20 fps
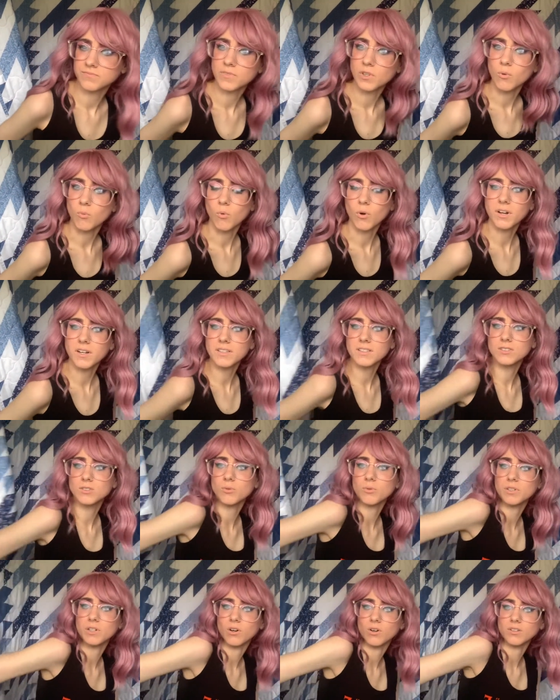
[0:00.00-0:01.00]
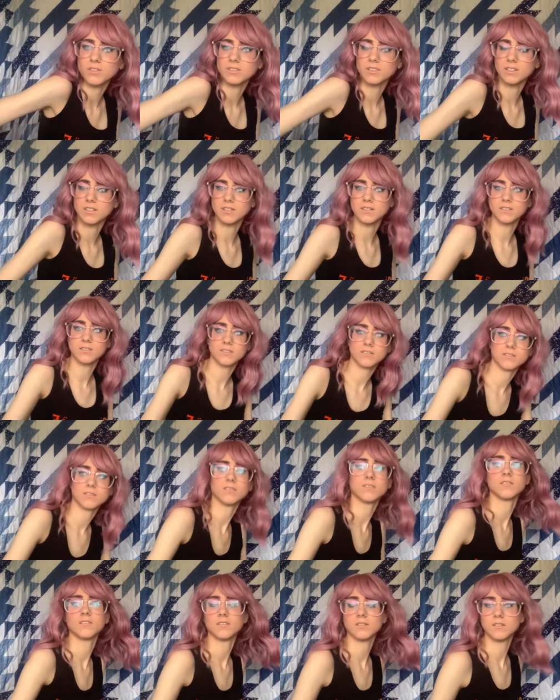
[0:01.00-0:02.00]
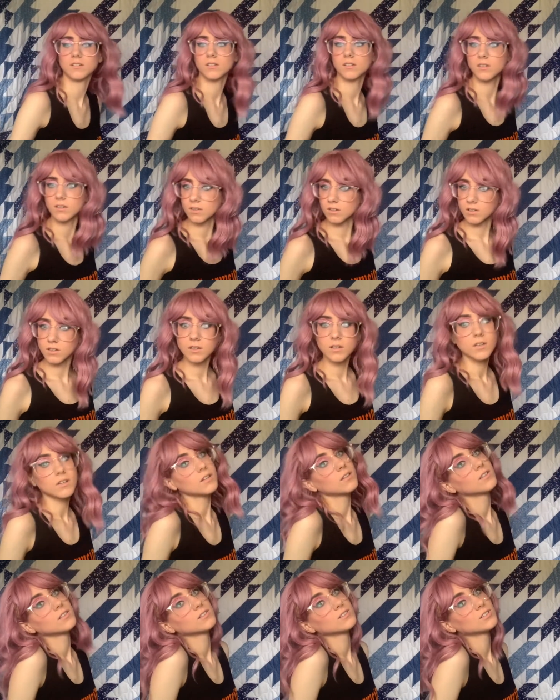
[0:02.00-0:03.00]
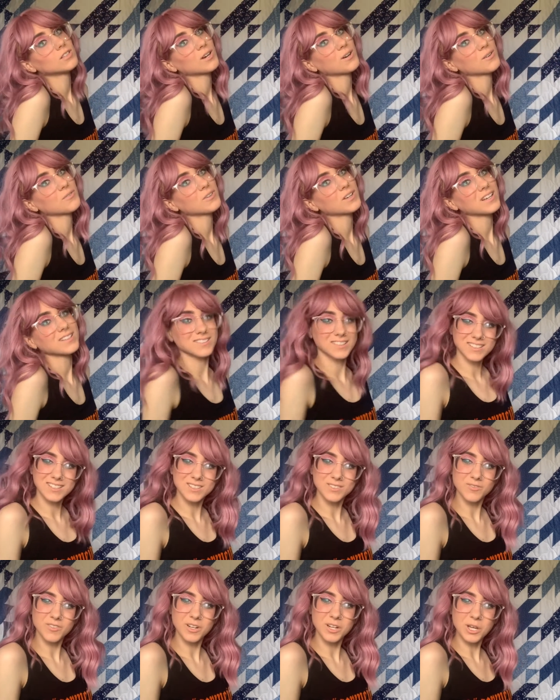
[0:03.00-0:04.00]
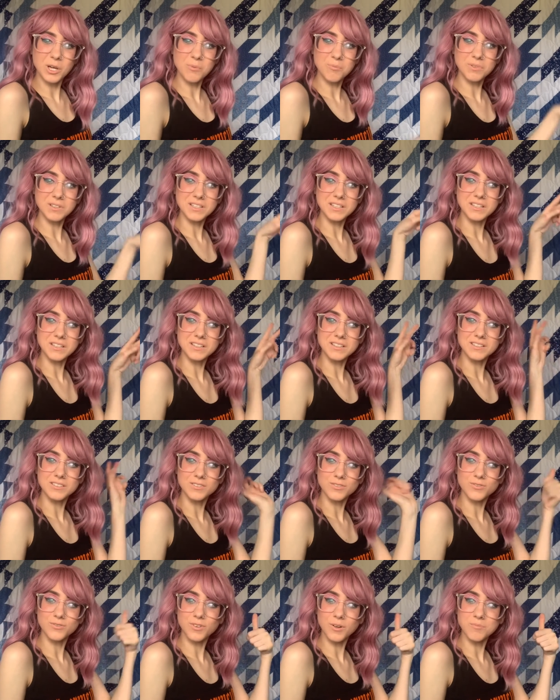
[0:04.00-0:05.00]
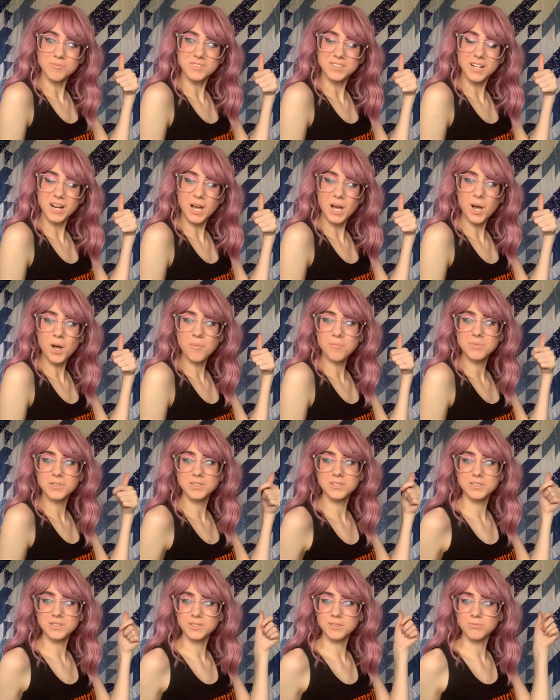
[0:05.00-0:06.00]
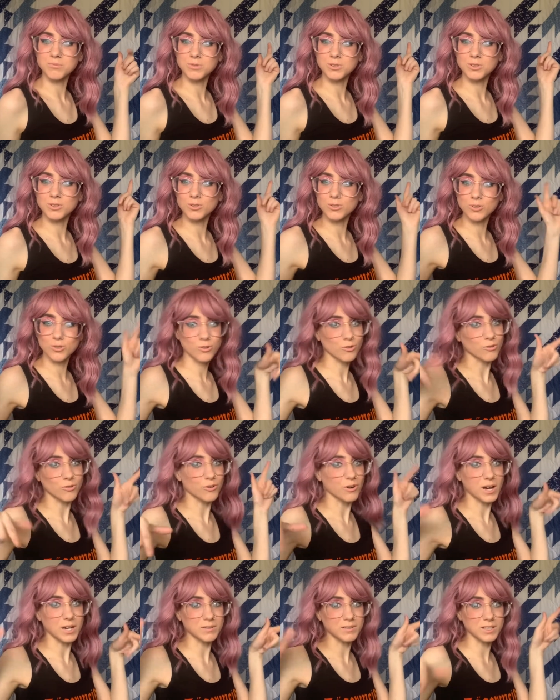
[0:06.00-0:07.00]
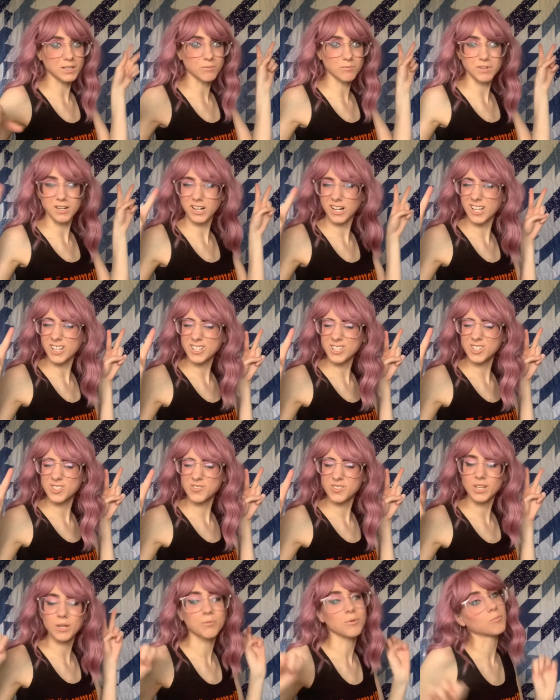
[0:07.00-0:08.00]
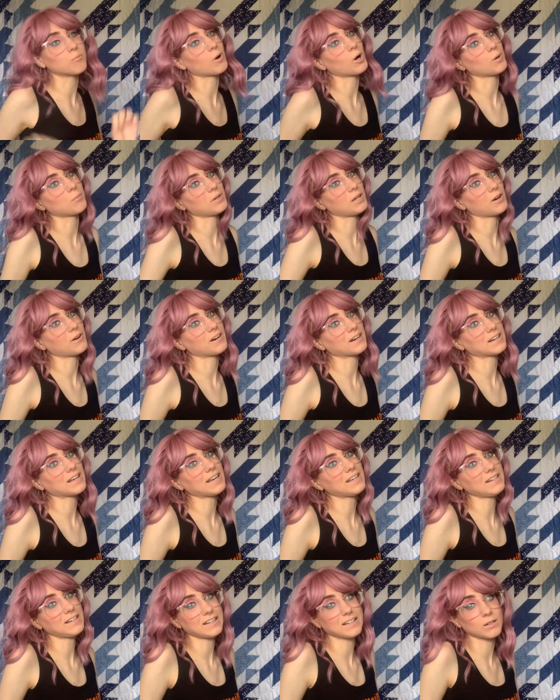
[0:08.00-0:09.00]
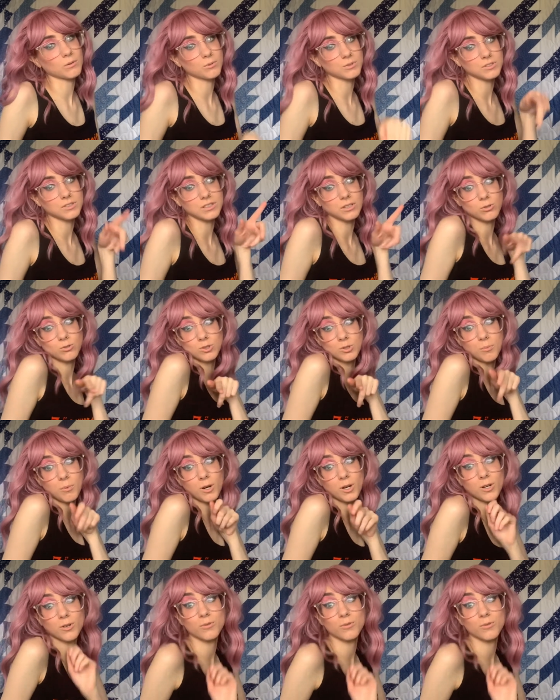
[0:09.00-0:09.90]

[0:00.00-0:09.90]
What is going on today? So if you guys like this video, please thumbs it up, subscribe down below, become a Barbie or Ken, and I will see you tomorrow.